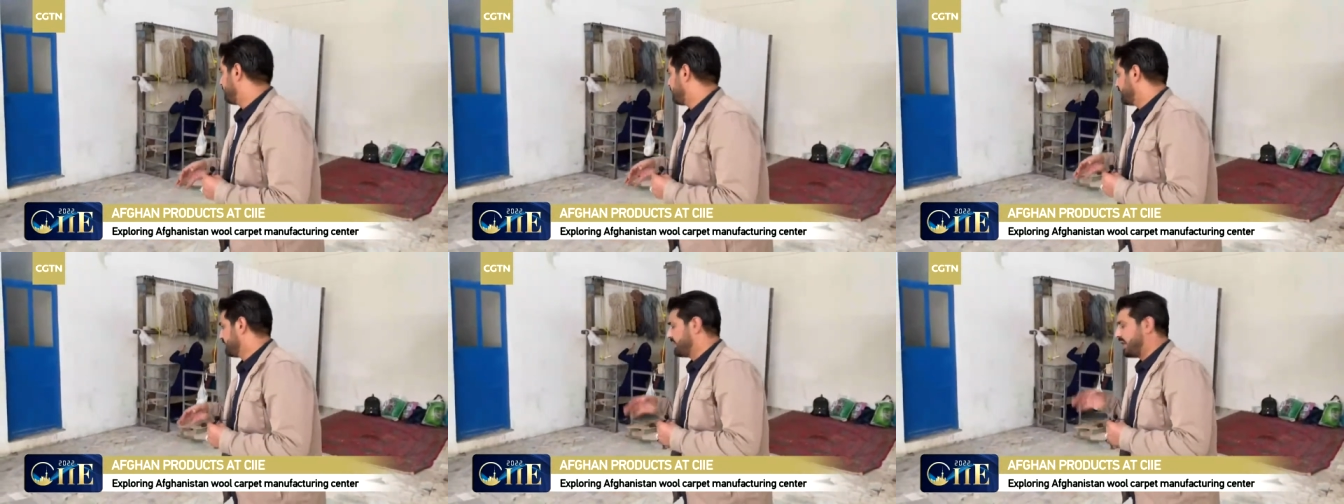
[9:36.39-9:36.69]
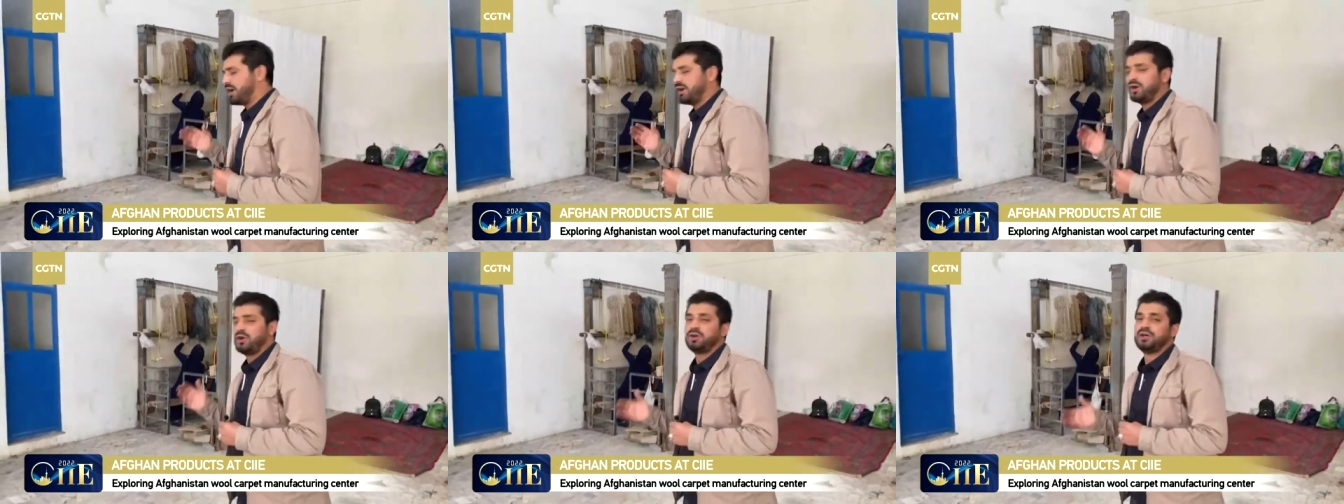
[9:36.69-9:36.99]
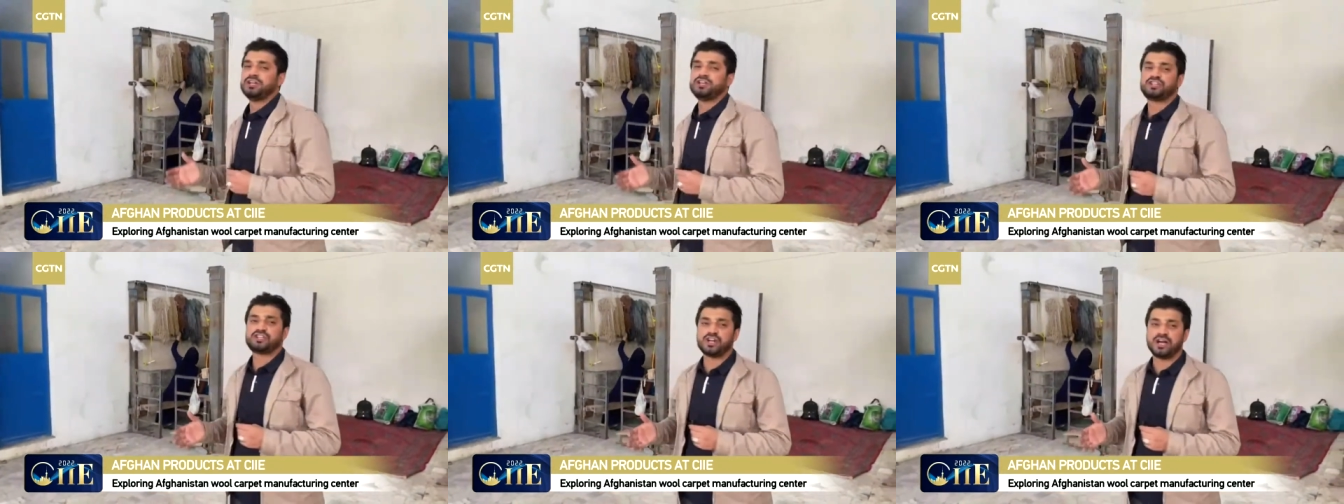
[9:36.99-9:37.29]
not
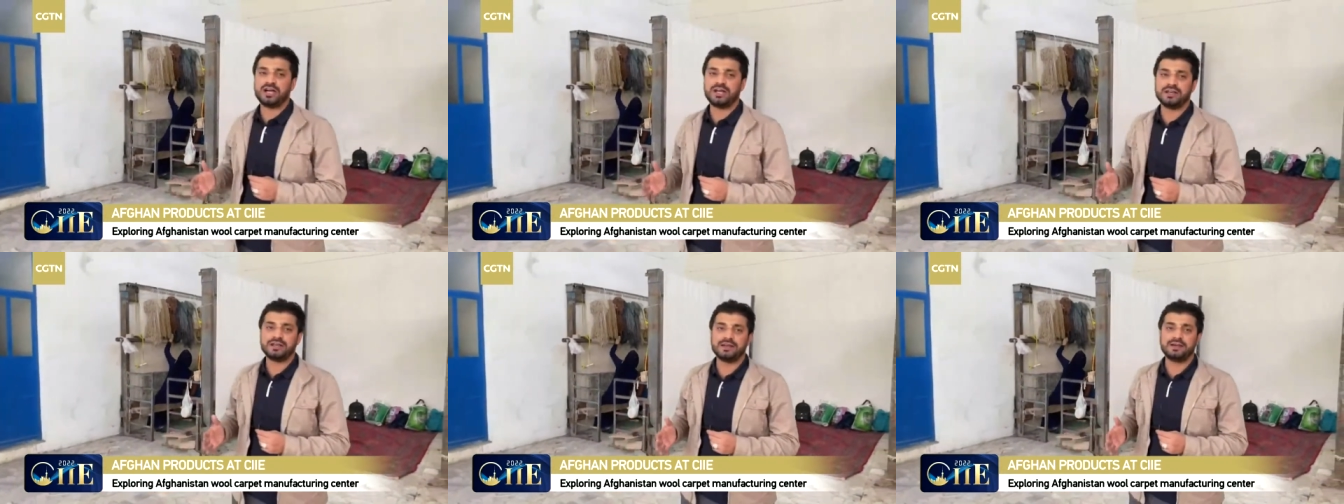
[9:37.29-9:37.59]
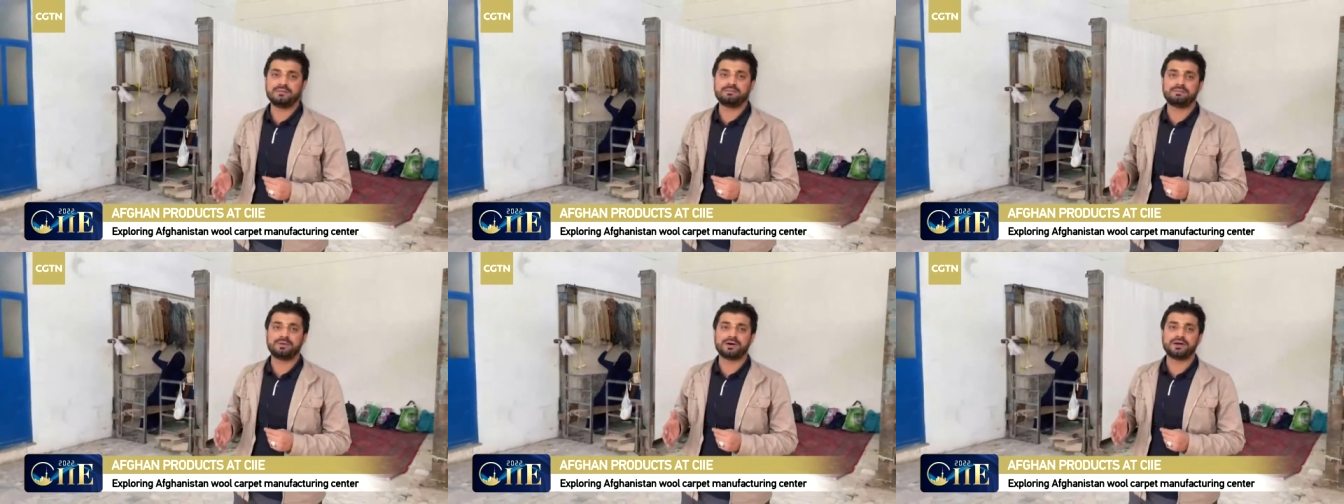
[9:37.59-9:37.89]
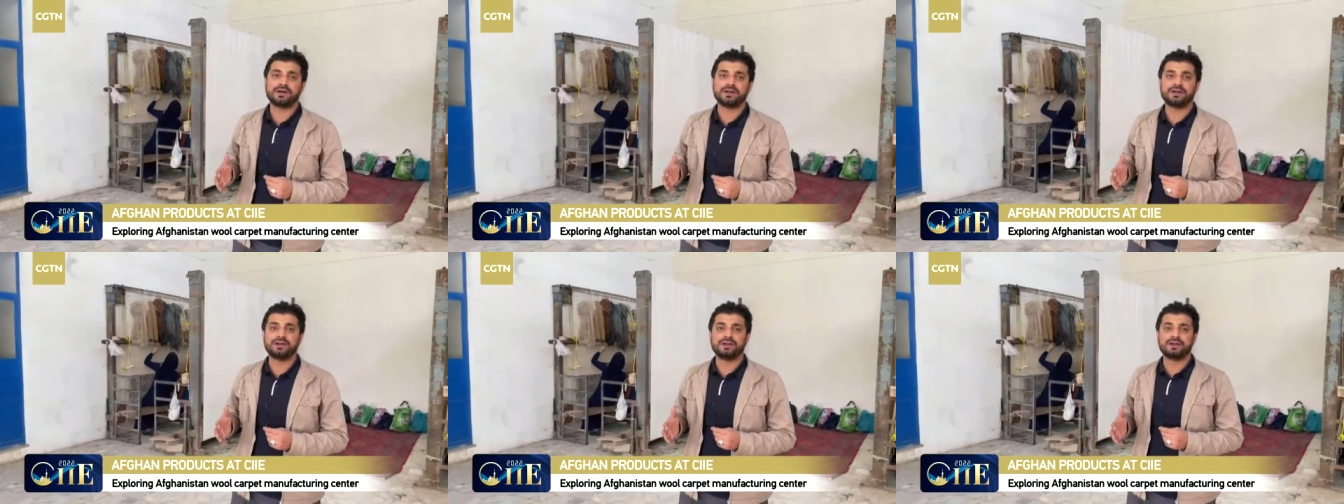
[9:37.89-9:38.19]
only China
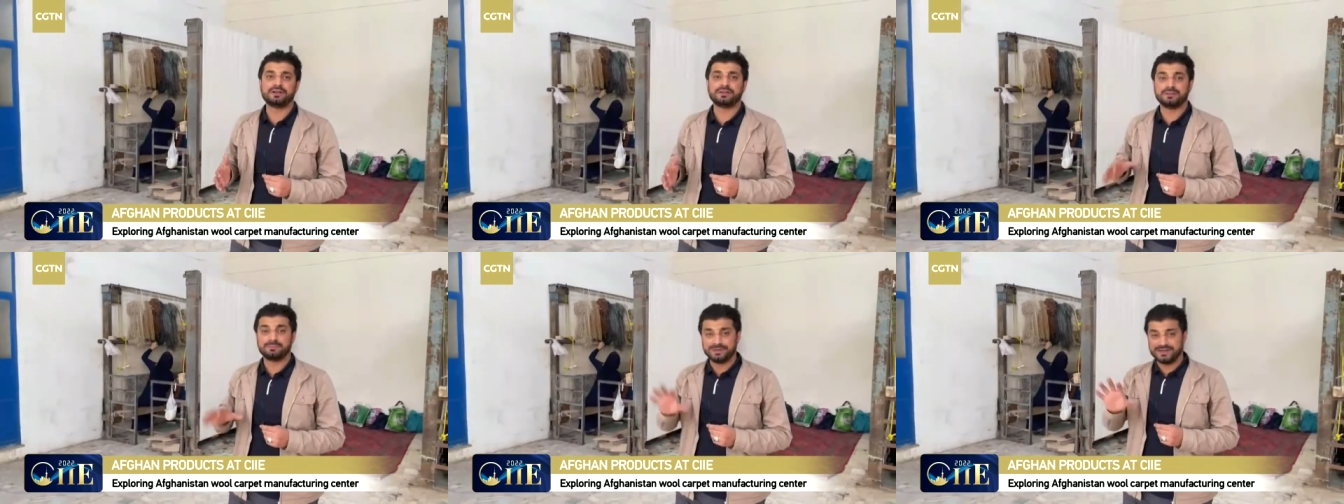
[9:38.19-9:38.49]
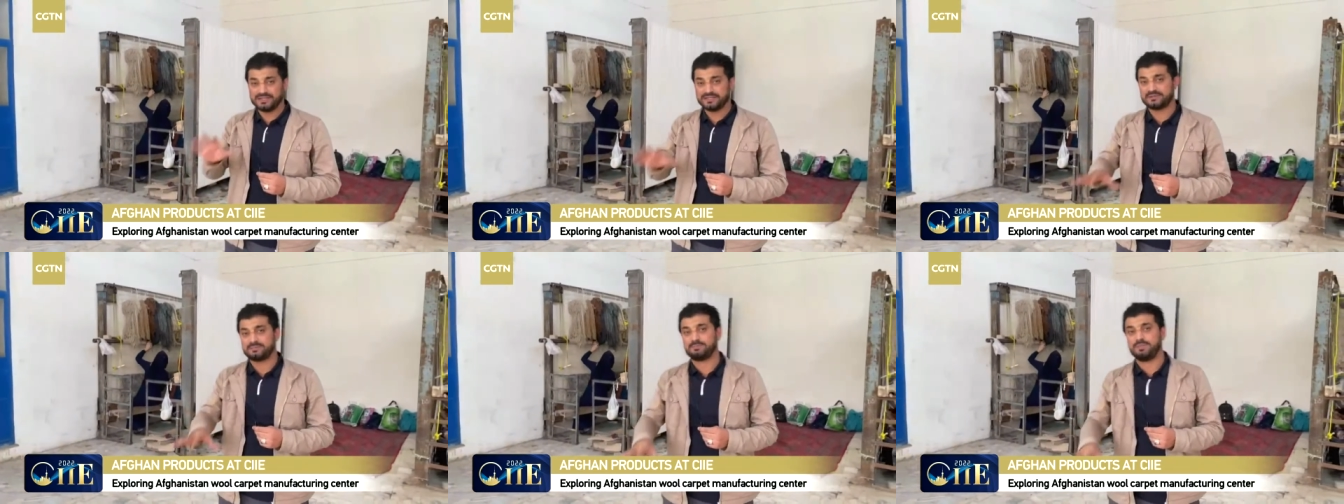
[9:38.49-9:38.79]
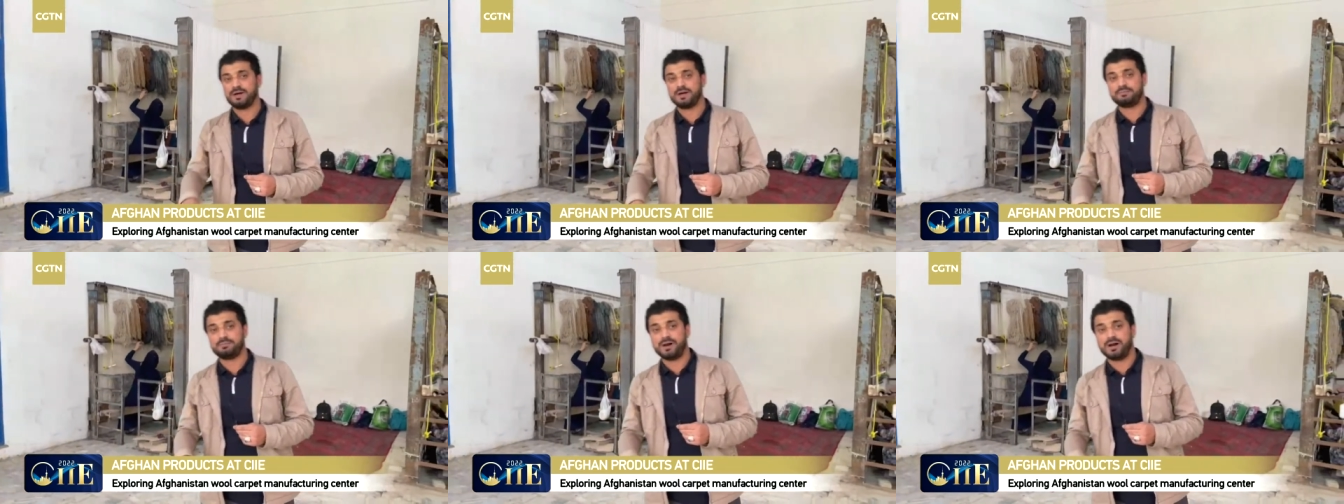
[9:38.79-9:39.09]
but the biggest
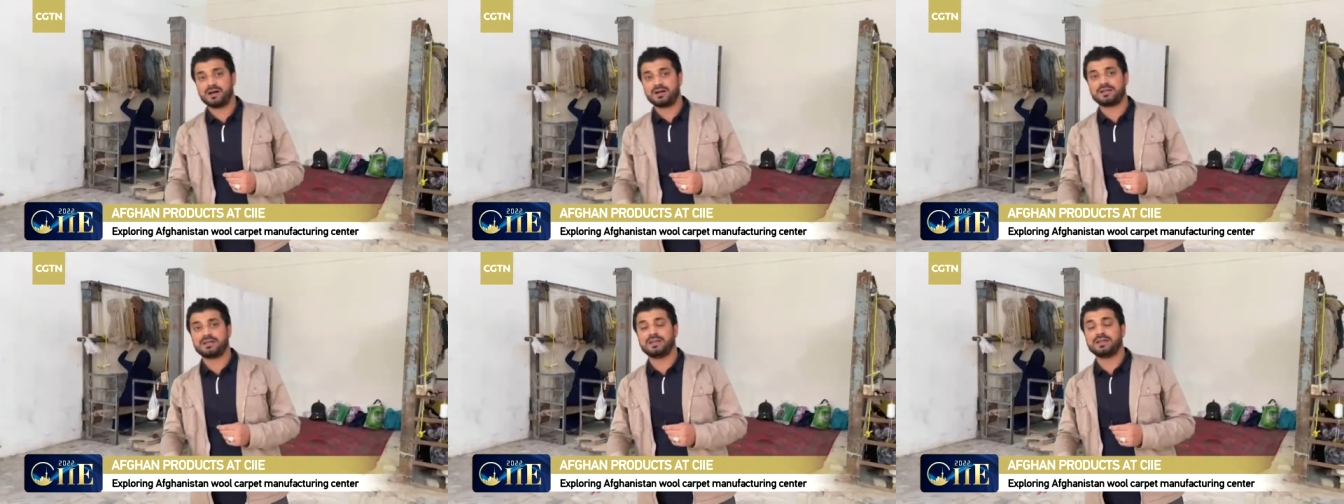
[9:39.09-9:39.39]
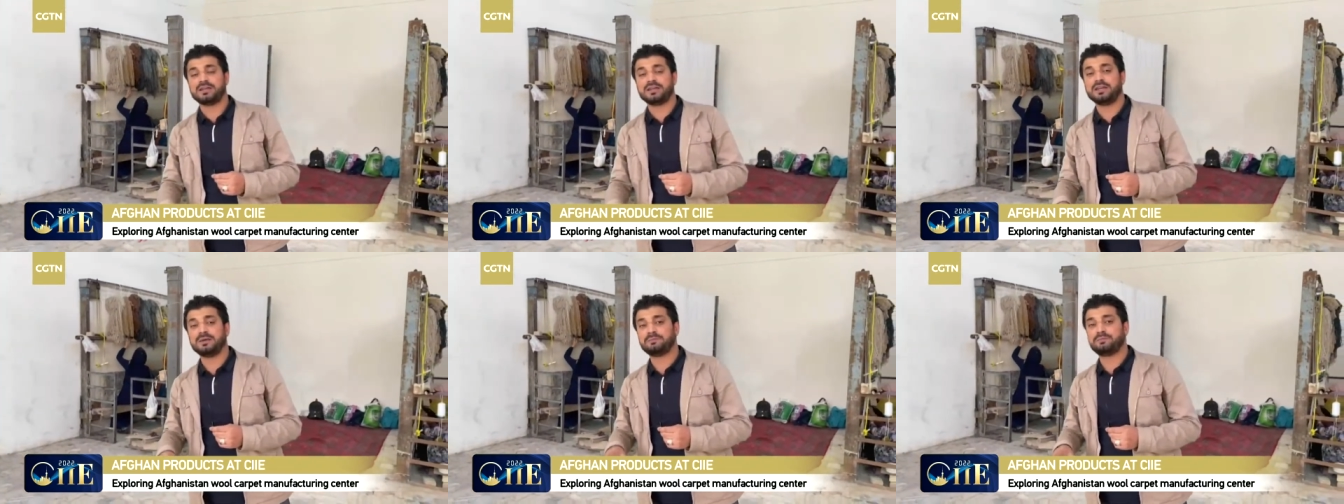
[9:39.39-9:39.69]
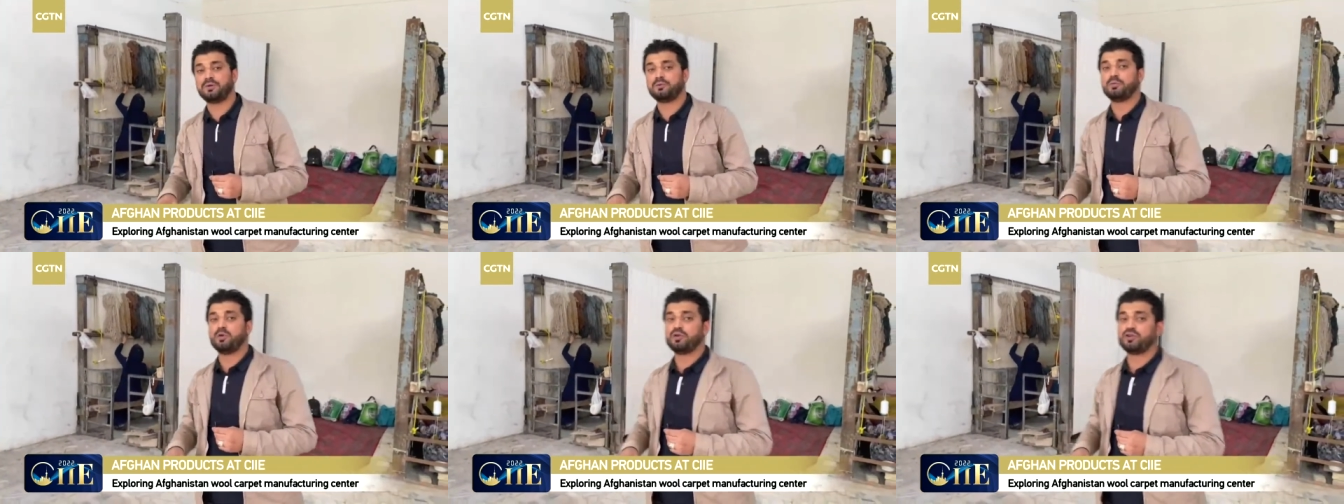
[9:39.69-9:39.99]
market and
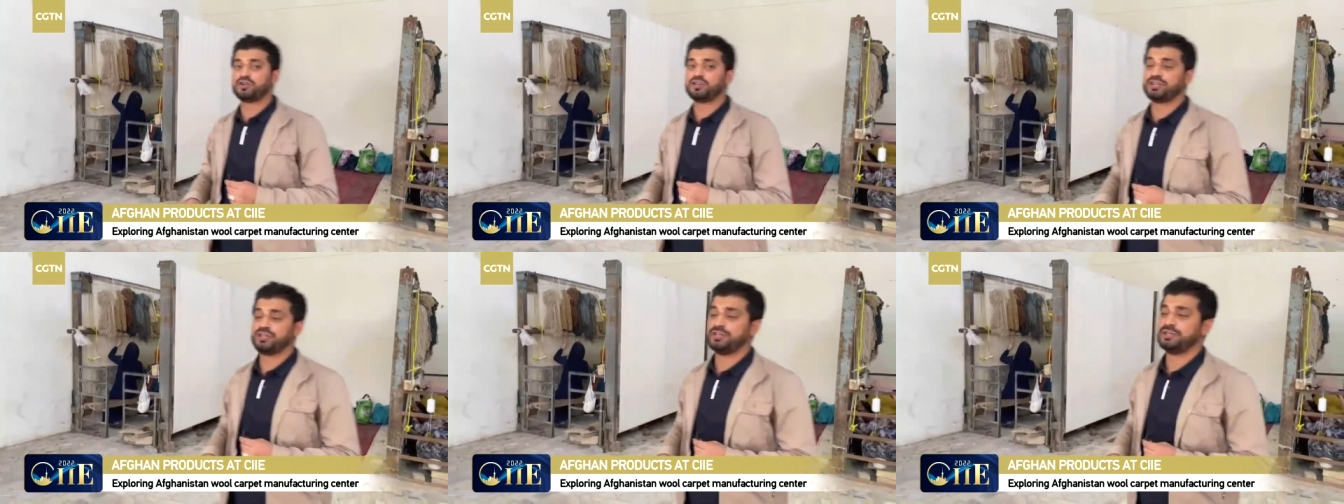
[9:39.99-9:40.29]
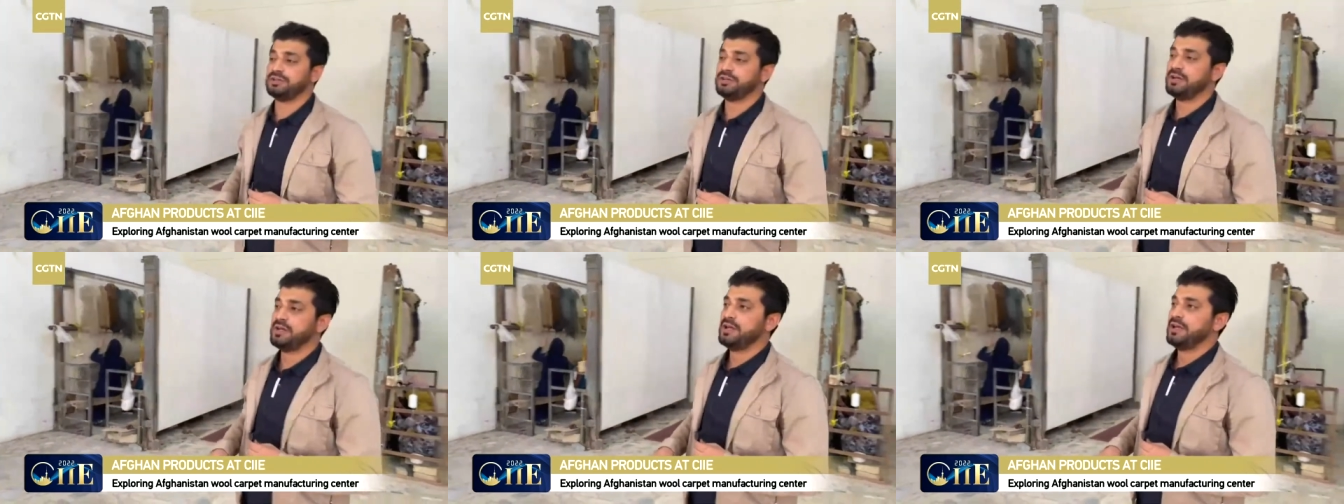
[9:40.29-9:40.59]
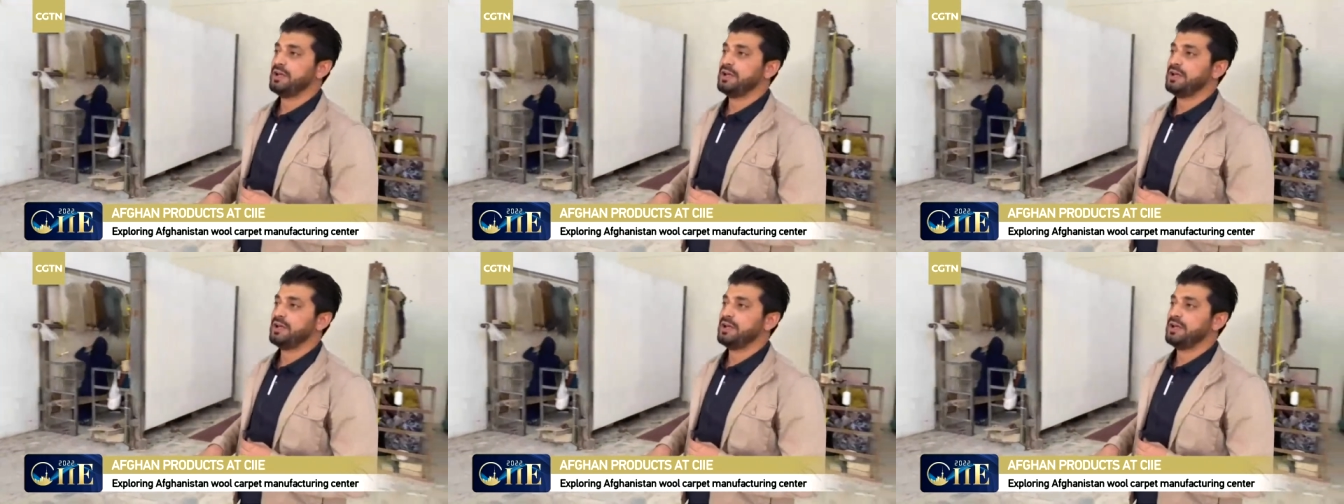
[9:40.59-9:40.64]
promotion